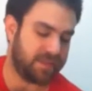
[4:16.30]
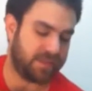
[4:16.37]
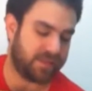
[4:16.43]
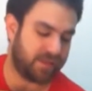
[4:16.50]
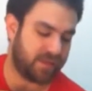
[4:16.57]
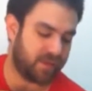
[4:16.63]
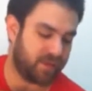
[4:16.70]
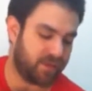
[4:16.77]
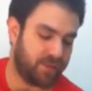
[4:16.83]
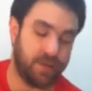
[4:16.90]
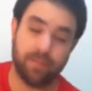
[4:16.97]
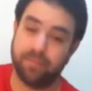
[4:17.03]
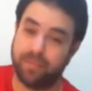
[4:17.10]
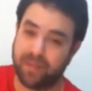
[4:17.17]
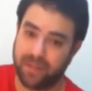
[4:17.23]

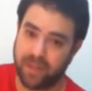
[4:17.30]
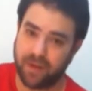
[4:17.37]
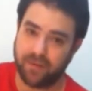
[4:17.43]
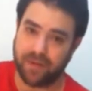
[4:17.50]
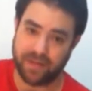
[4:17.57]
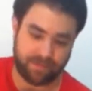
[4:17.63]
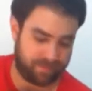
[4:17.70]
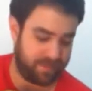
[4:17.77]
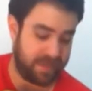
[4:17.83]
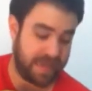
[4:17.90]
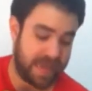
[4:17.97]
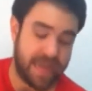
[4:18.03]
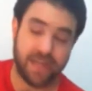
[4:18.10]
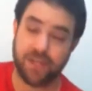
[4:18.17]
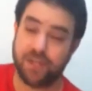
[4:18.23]
So below it,
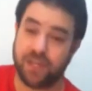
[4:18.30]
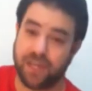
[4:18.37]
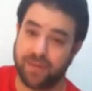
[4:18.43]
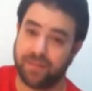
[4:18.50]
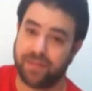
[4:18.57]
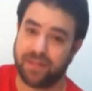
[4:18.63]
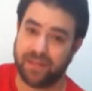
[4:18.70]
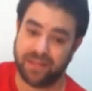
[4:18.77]
A-shaped,